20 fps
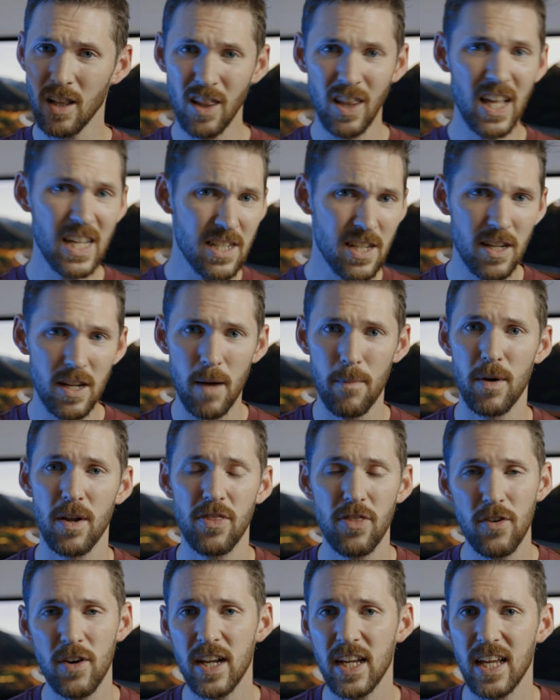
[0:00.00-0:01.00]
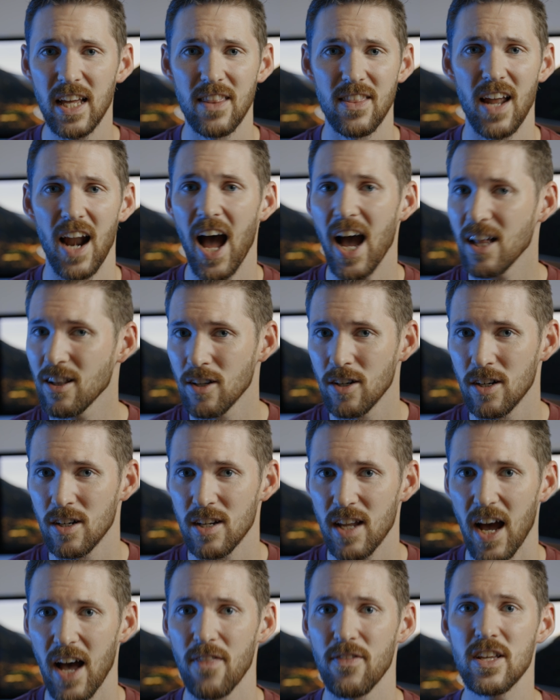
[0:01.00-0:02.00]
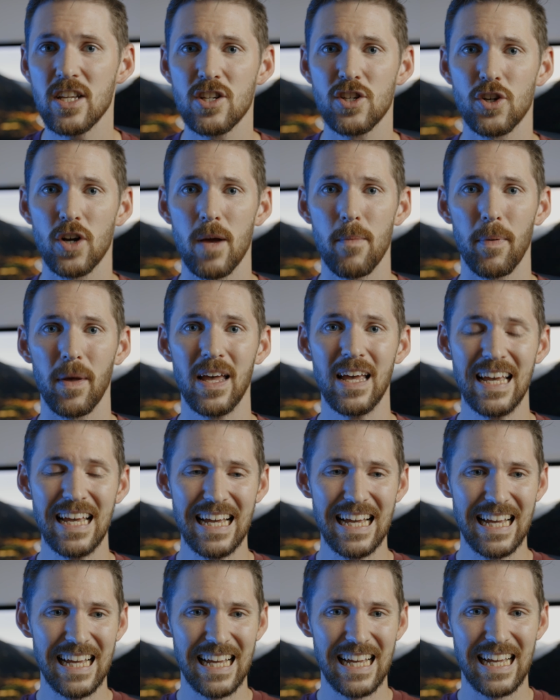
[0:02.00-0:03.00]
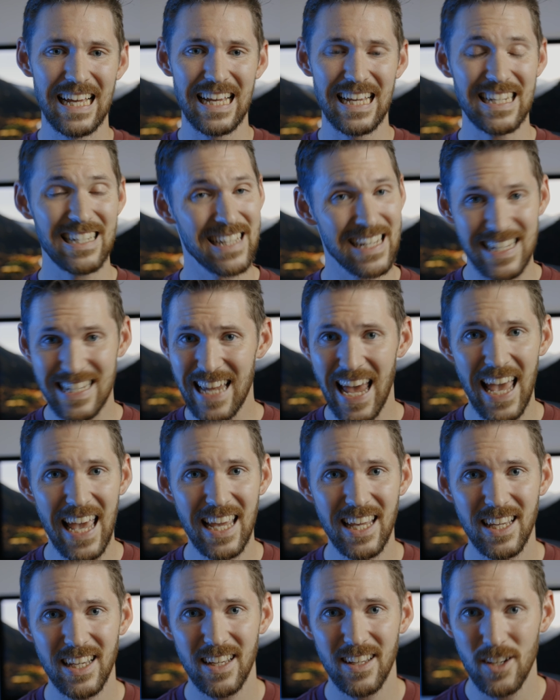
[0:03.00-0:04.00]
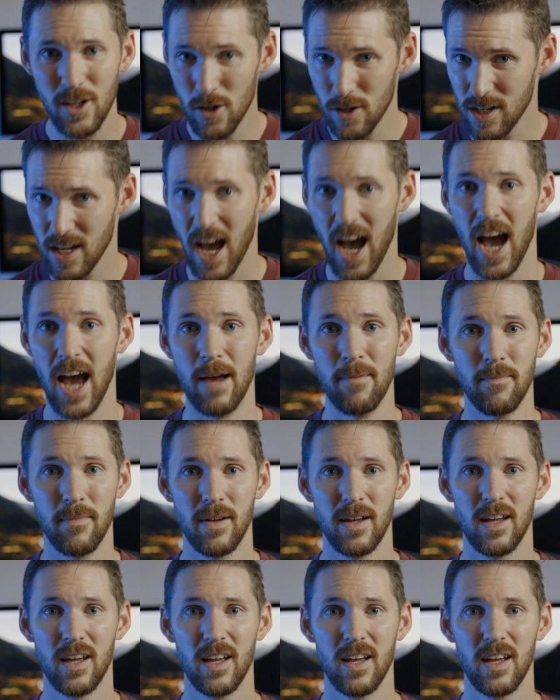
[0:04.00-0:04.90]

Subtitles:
Lesson number 3 that I learned on this trip is to take your time.